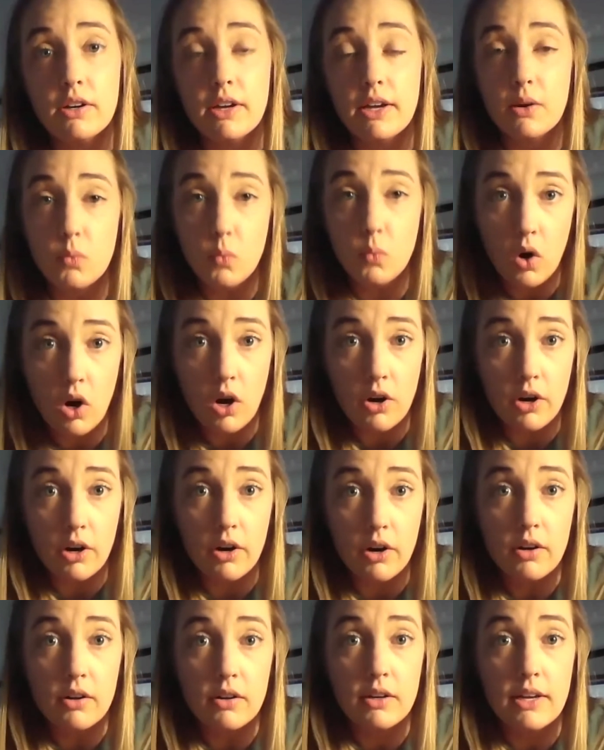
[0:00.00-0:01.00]
and
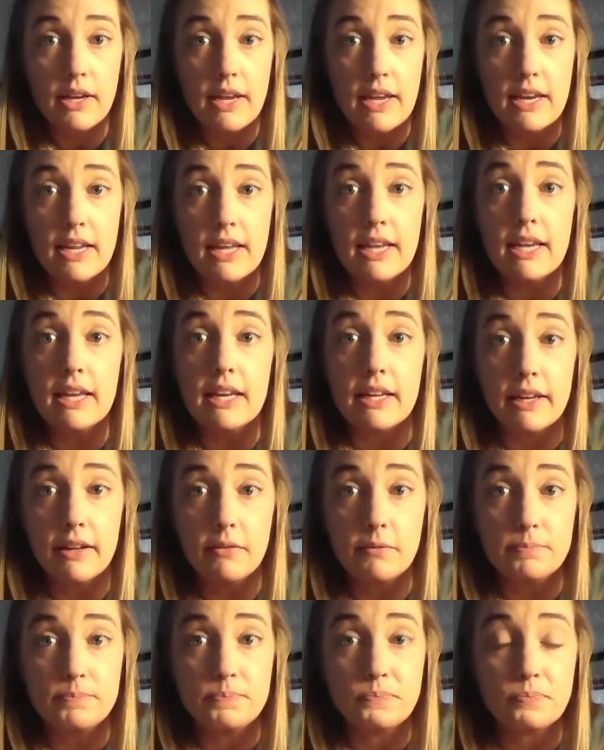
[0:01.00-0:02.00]
water and heat it,